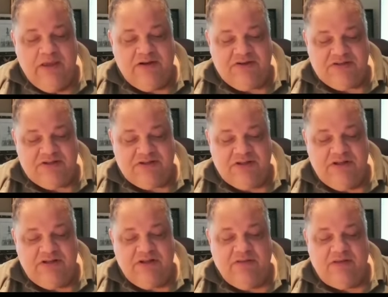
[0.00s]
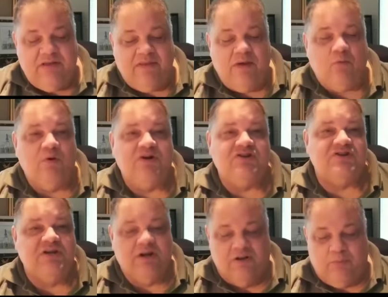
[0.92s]
it is intended that they
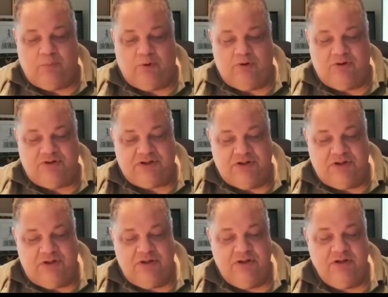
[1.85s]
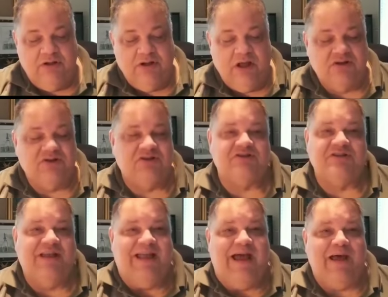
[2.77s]
wish the other person not just
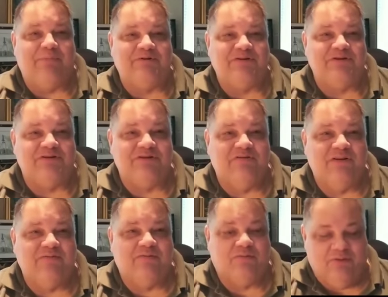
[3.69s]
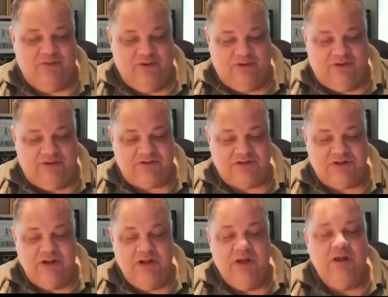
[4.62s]
the absence of evil things,
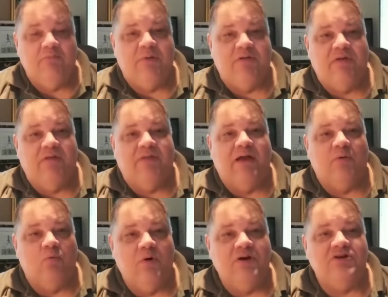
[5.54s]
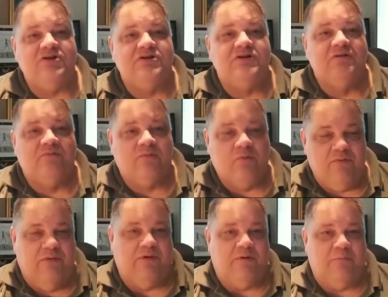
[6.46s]
but that they wish
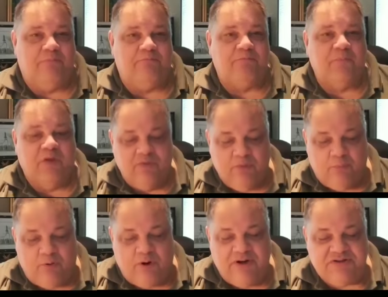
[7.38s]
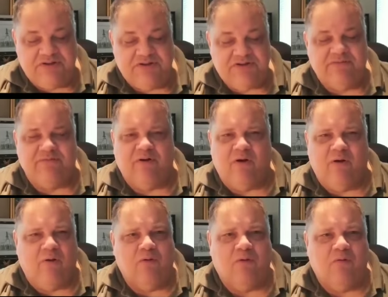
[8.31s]
for them the presence of
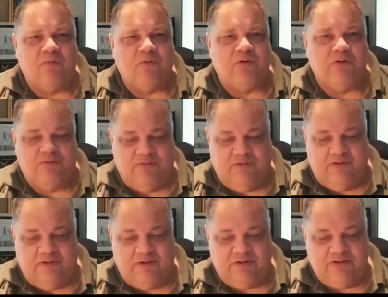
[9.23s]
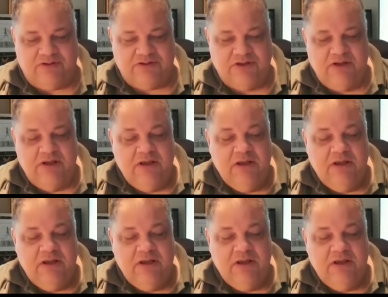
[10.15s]
all good things.